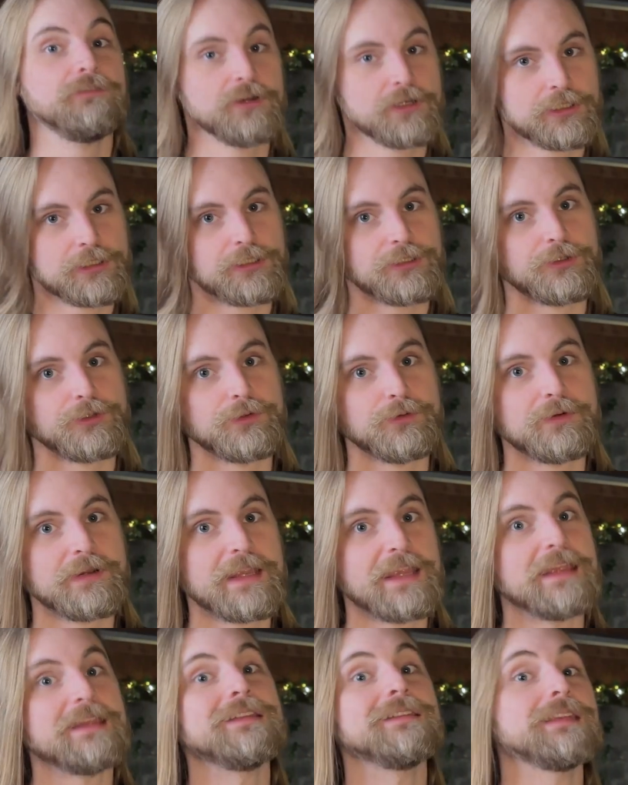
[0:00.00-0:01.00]
of a clue
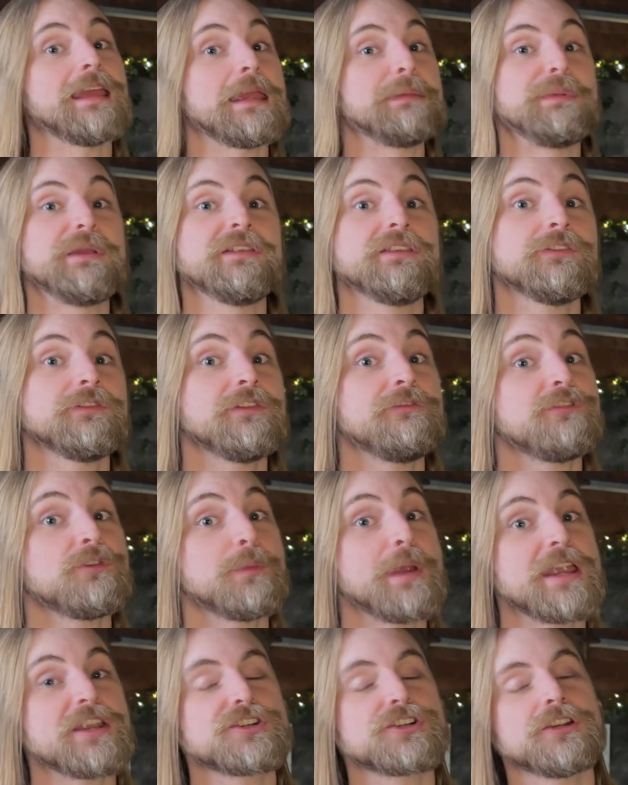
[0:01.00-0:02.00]
is a piece of
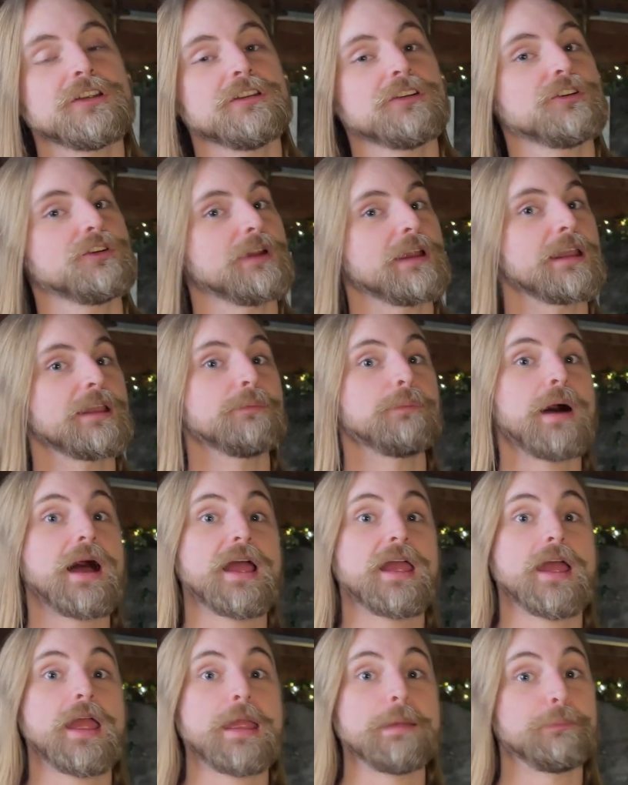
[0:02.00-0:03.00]
information created
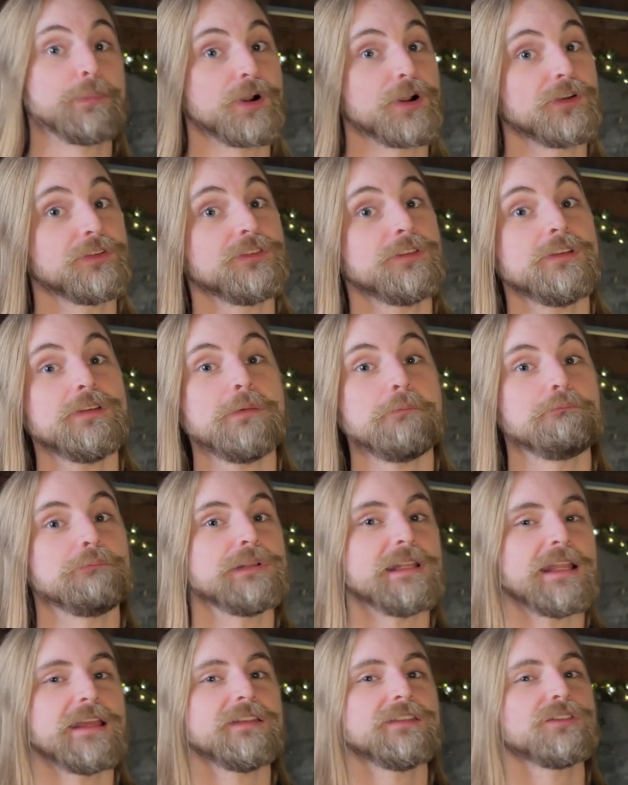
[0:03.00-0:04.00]
by a person,
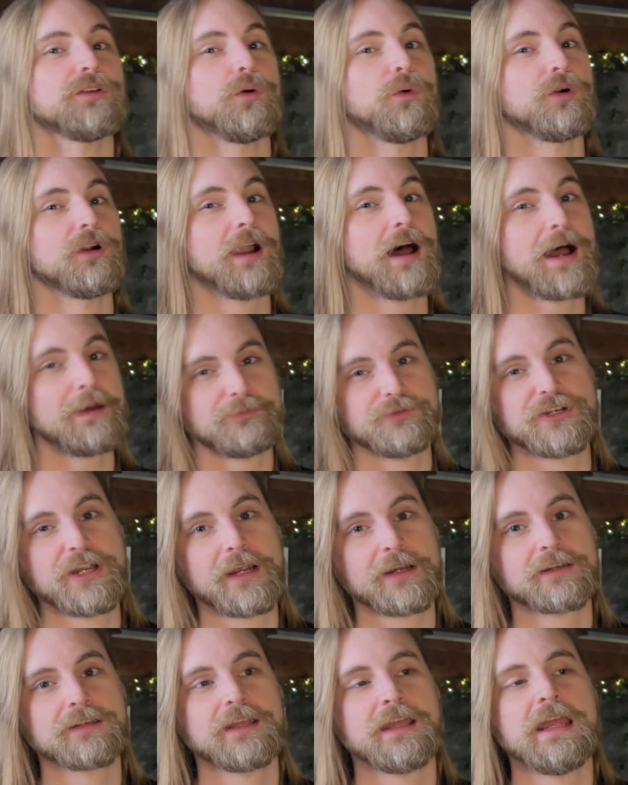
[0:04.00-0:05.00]
place, or
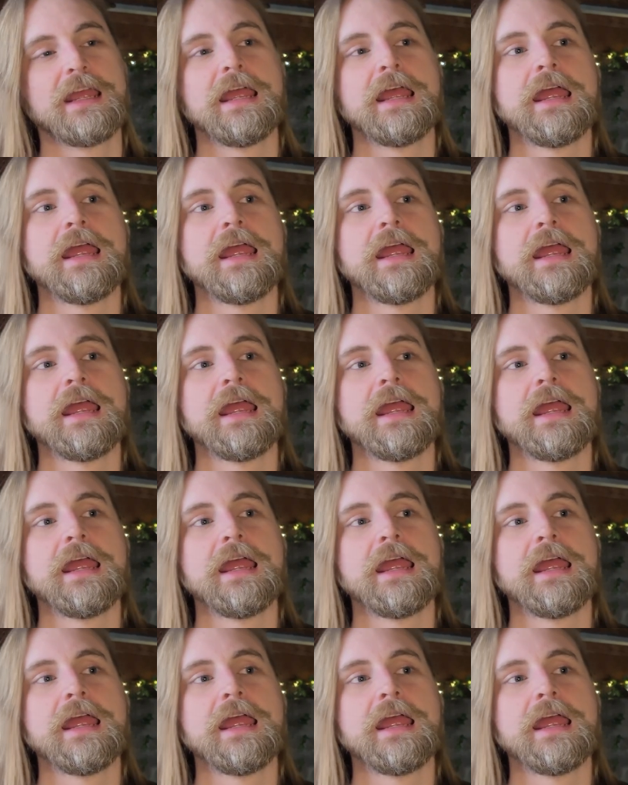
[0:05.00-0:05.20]
object,